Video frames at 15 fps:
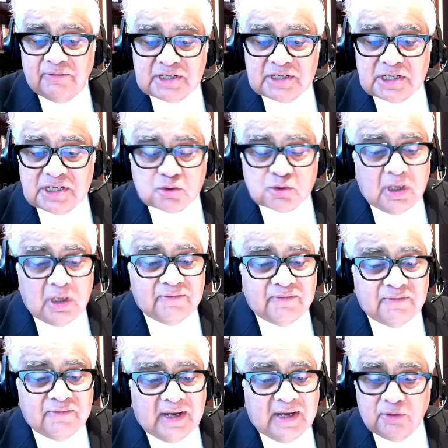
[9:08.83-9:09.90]
which
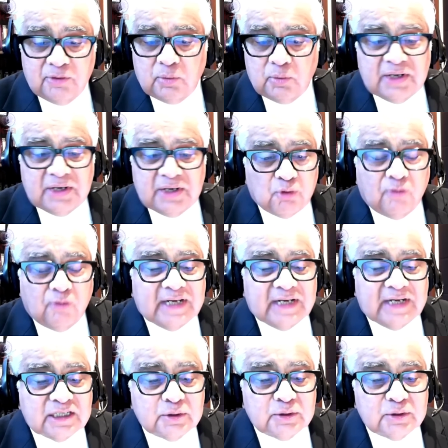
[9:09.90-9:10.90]
disqualifies you. It's over.